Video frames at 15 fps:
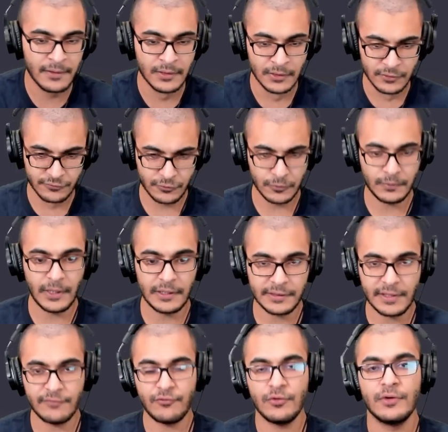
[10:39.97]
So I'll
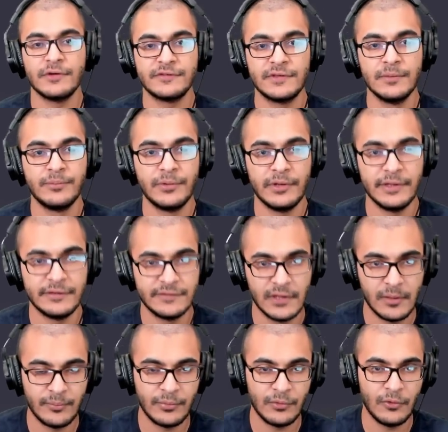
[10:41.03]
give you a simple
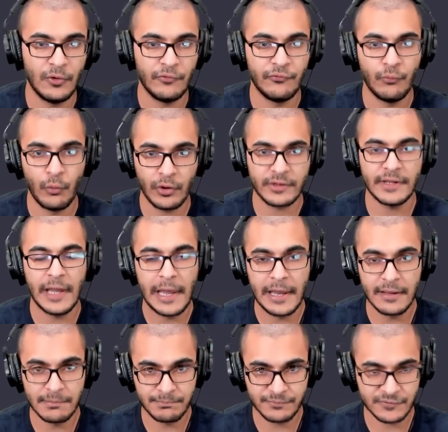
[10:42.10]
example of what
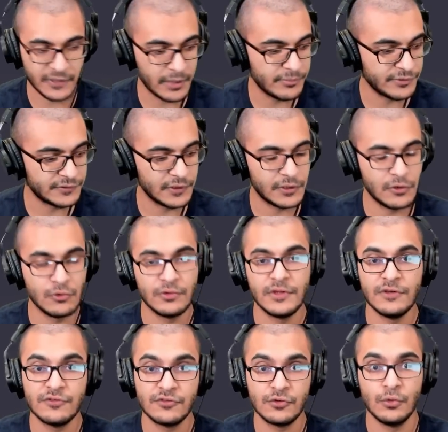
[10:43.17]
a cybersecurity
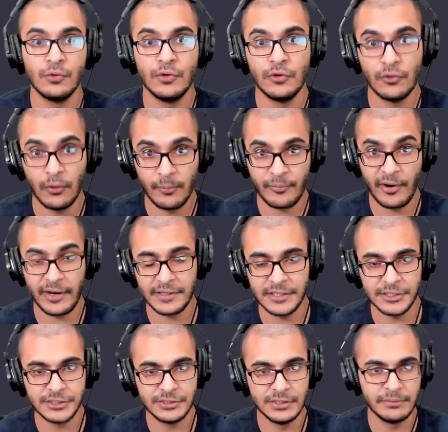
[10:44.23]
student or
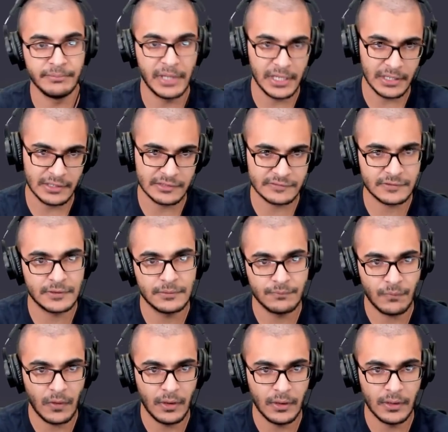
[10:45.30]
practitioner may ask
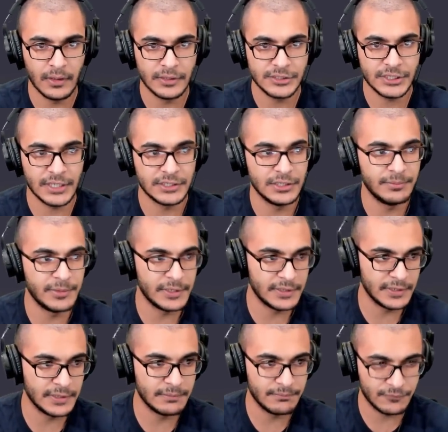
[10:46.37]

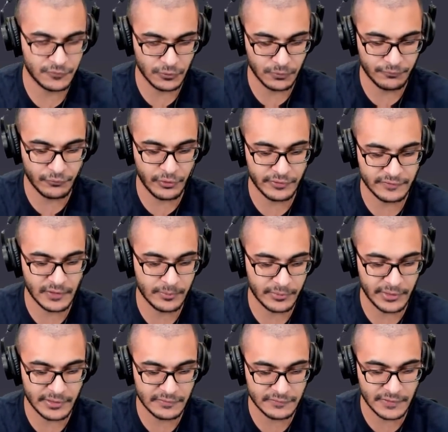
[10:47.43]
ChatGPT. So for example,
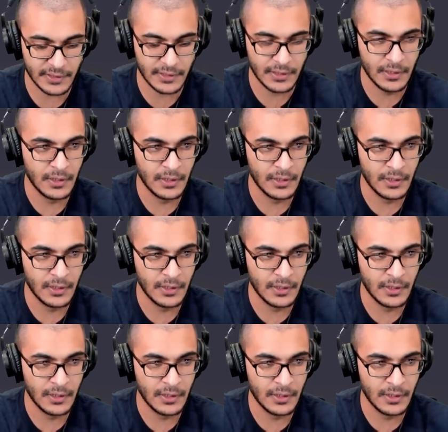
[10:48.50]
I can say,